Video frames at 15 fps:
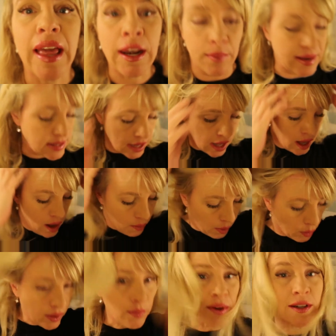Anyways, but
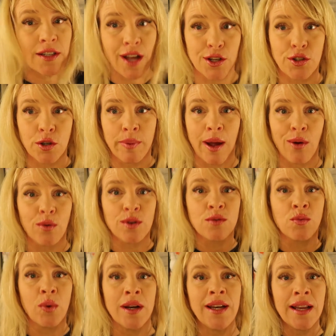what I wanted to talk to you about was
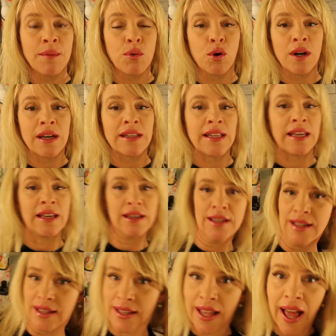one important thing
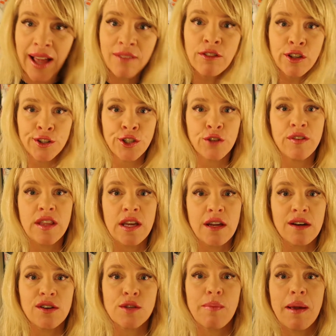that I've learned over the
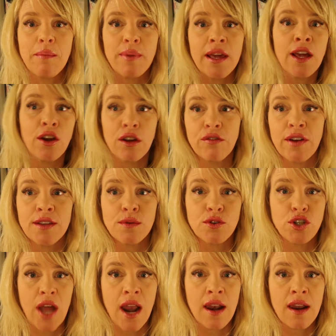years by being good friends with
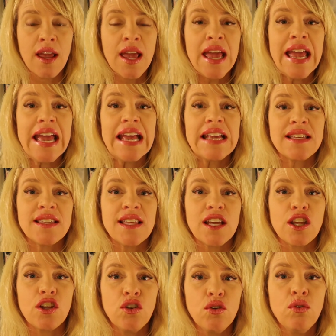Jen, is
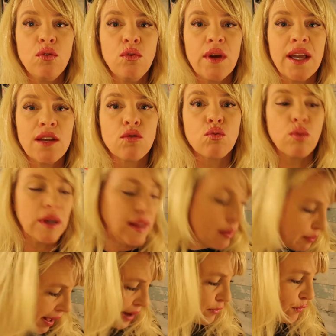that it is really
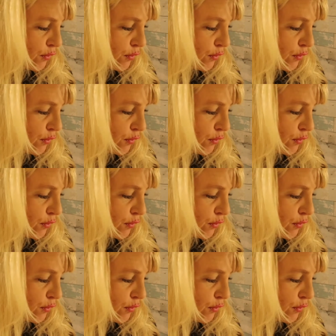bad